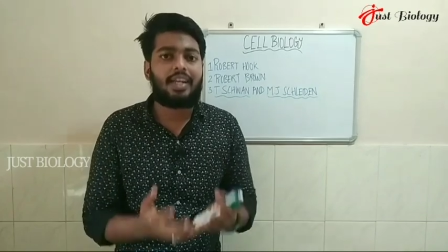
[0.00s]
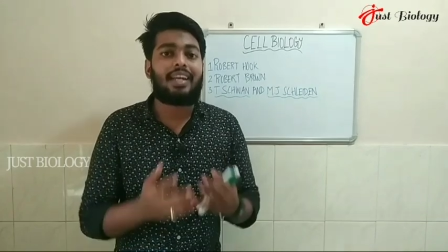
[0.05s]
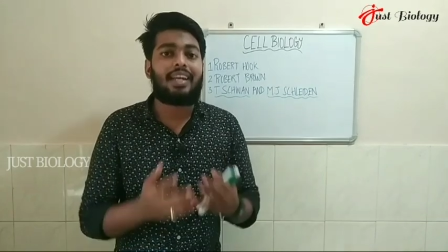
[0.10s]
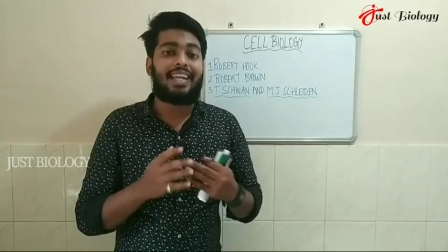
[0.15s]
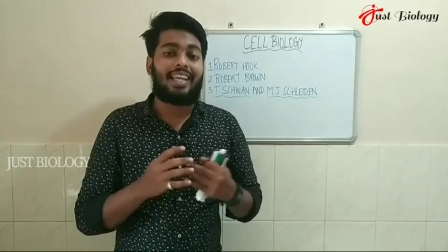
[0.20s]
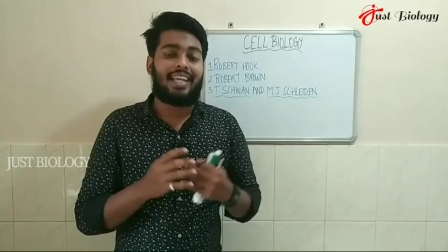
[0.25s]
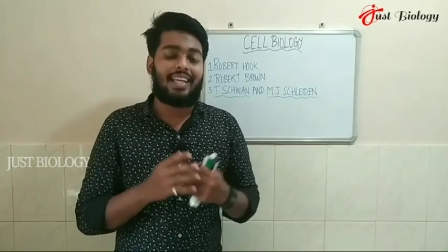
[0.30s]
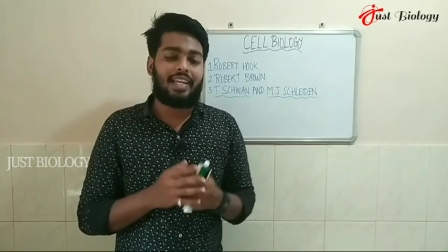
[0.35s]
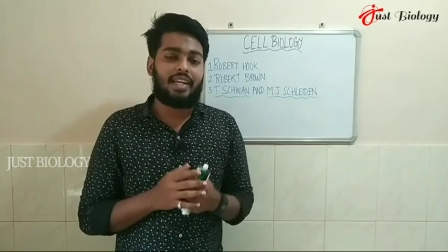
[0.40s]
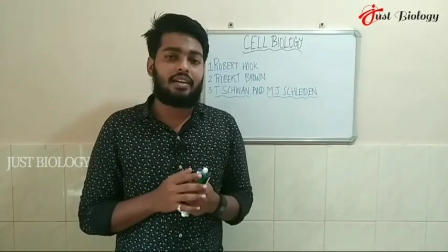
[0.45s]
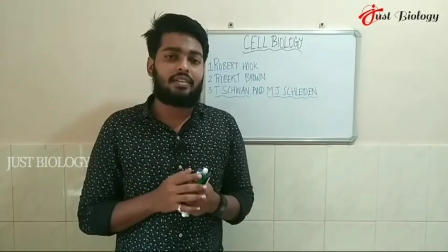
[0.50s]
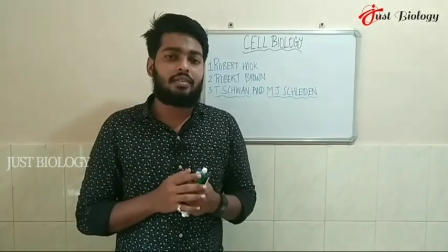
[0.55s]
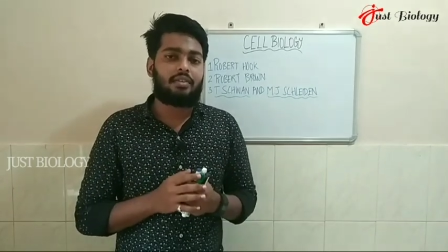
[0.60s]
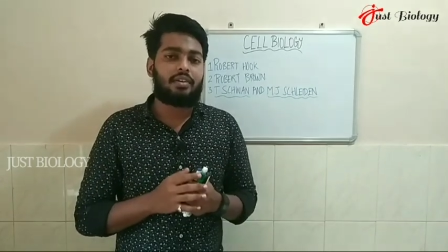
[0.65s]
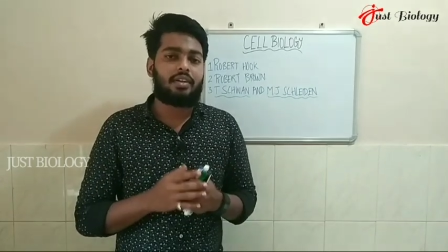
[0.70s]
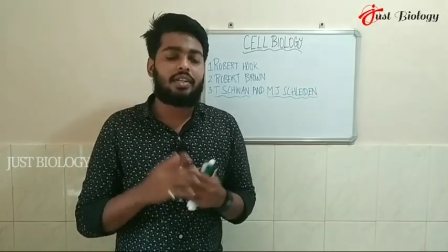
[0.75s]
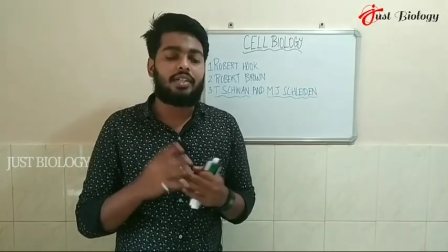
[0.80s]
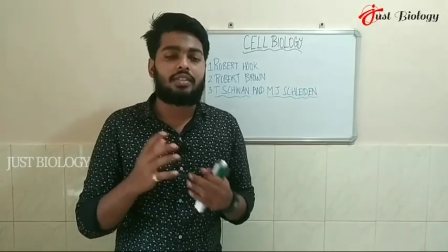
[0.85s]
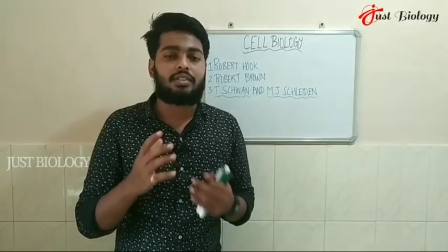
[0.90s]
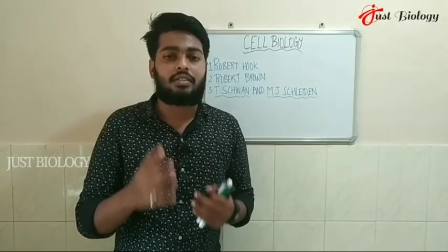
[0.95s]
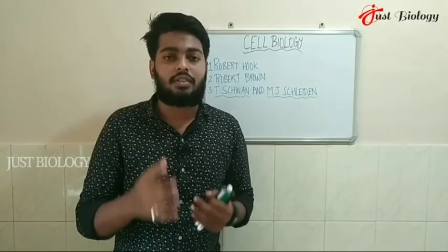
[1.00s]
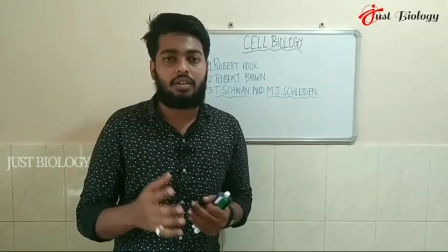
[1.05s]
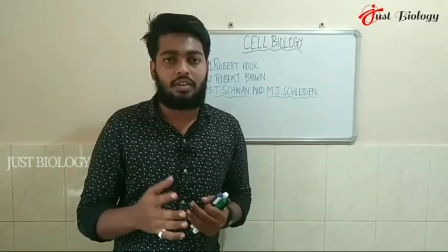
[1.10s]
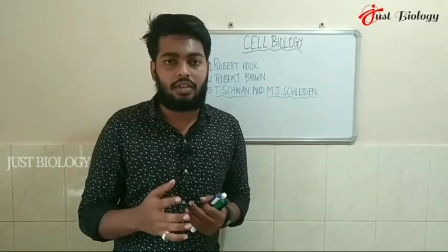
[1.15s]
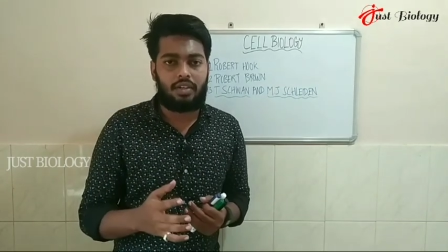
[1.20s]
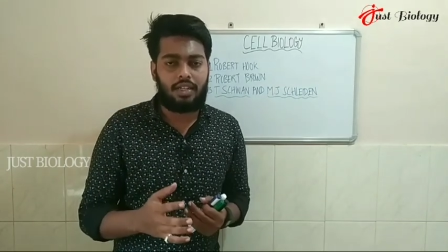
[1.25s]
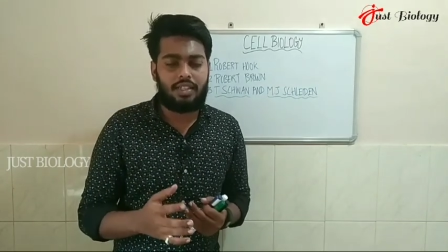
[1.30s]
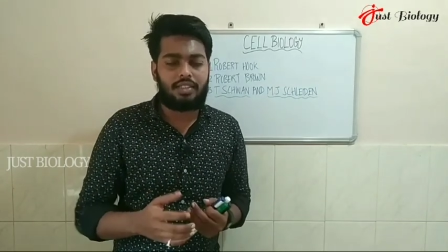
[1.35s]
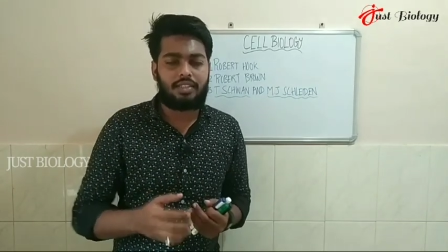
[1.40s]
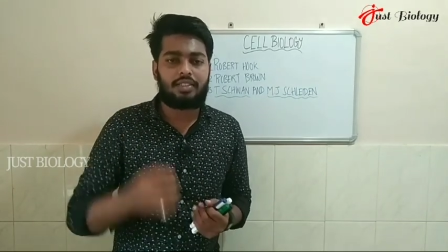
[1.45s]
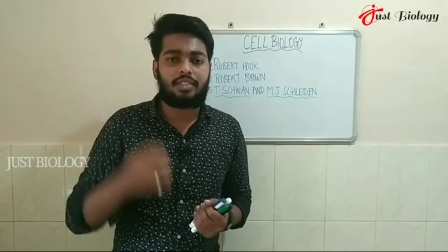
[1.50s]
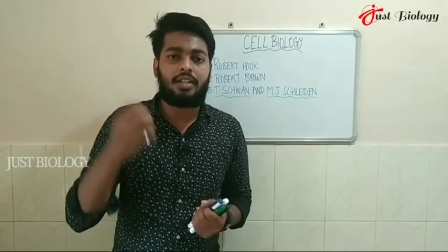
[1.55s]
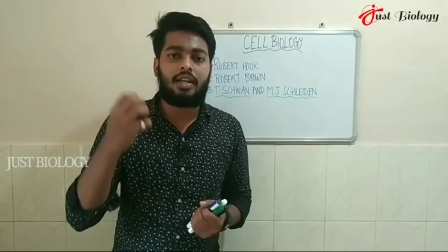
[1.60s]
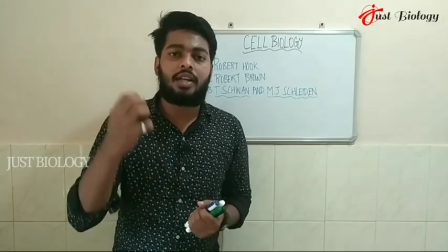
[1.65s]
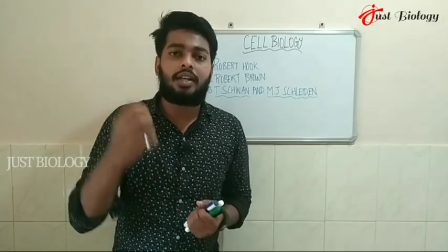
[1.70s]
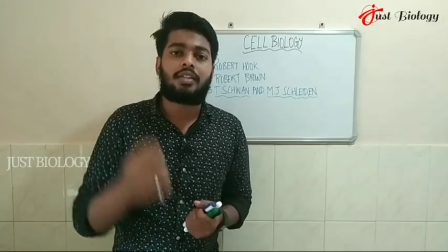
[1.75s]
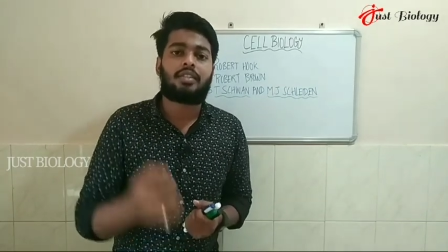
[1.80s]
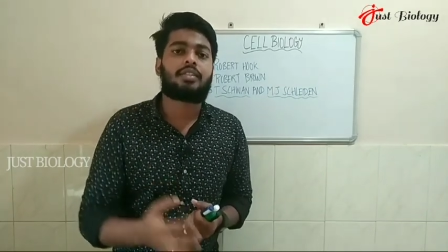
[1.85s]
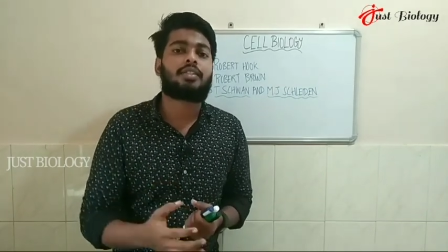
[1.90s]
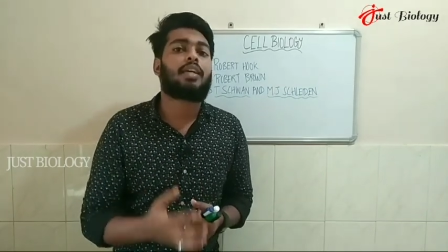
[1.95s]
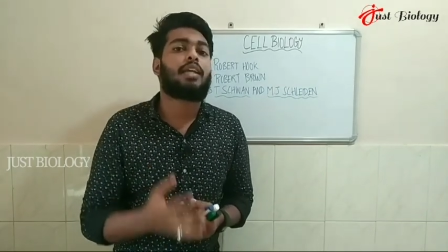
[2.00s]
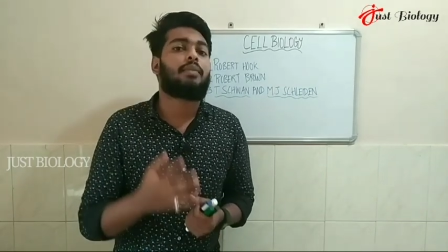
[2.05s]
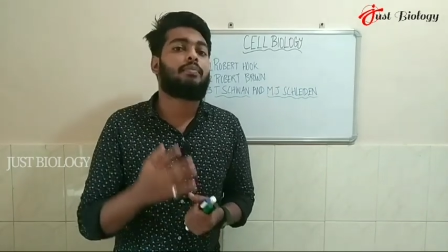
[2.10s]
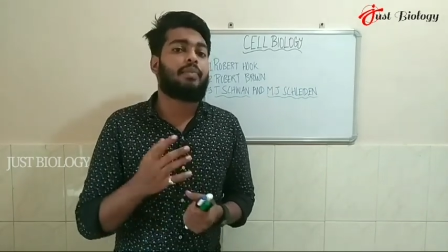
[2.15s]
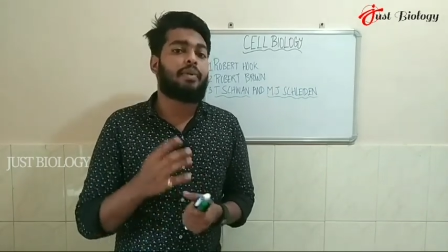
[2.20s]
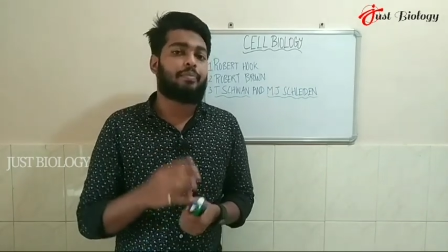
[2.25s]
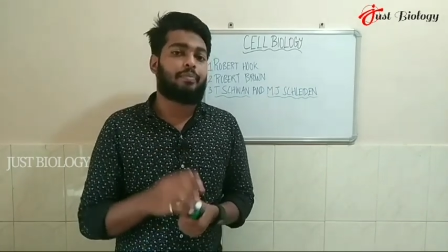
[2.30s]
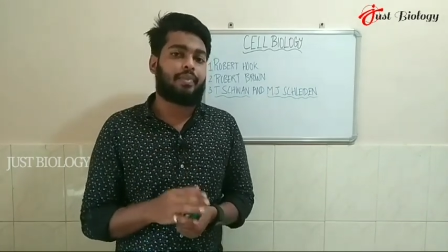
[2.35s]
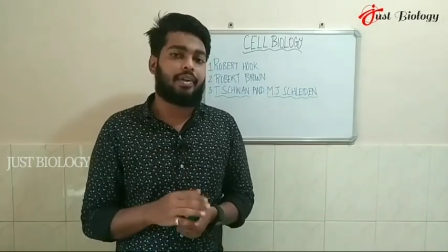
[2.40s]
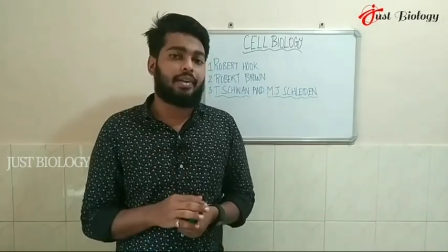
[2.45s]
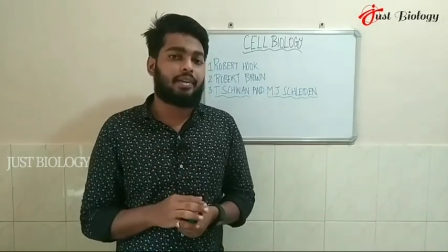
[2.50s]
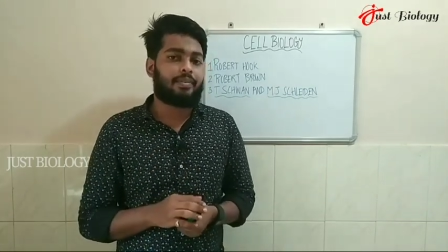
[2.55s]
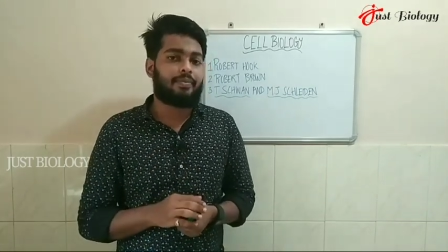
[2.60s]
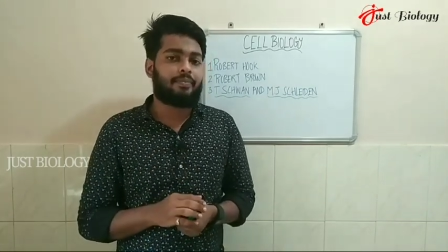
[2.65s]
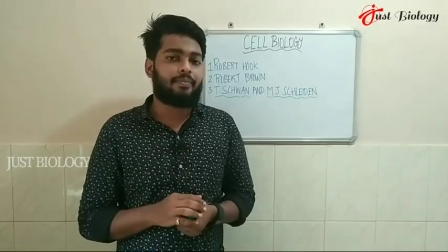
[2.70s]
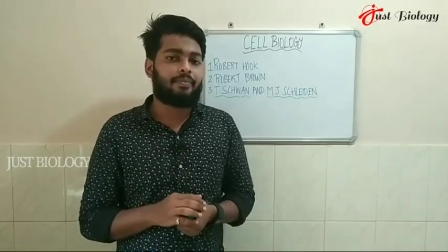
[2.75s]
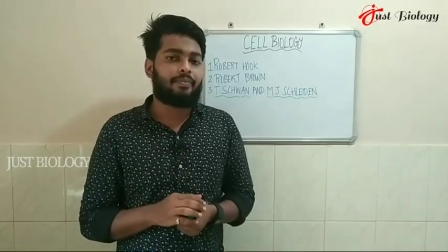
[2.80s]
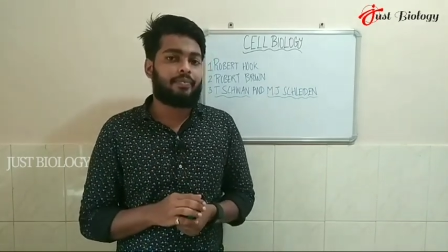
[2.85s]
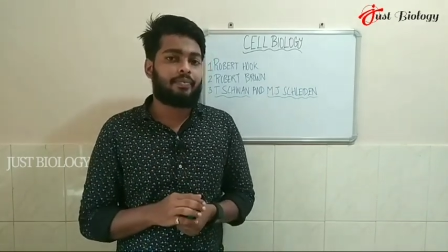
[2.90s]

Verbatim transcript: layer is called as cell membrane,